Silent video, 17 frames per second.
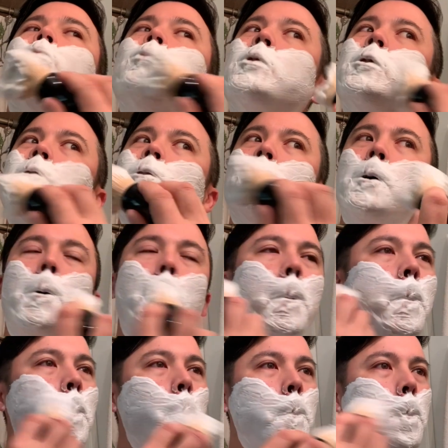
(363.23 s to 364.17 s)
It's
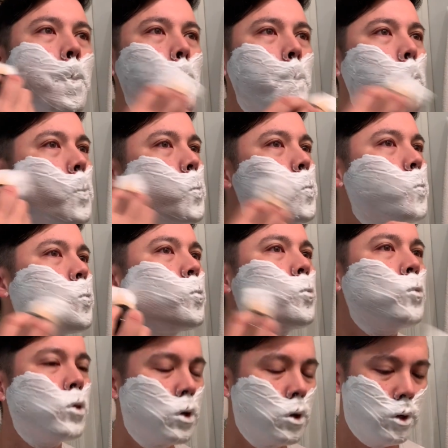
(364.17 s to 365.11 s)

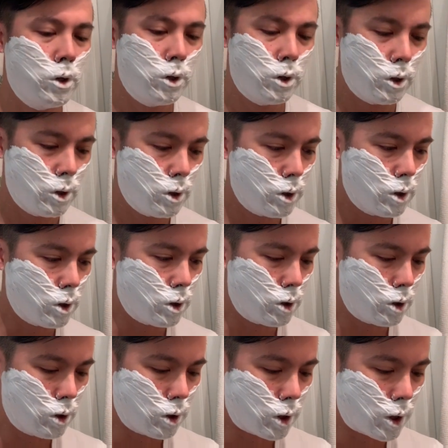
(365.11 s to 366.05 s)

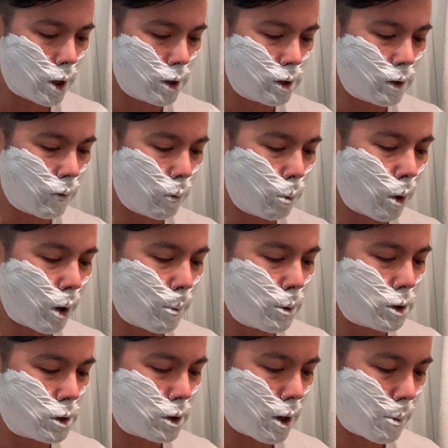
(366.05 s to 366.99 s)
in the lines of a
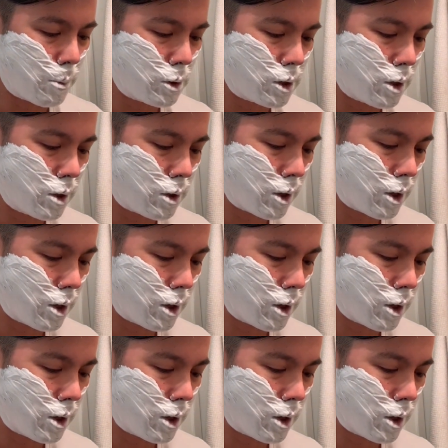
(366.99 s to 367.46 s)
barbershop scent,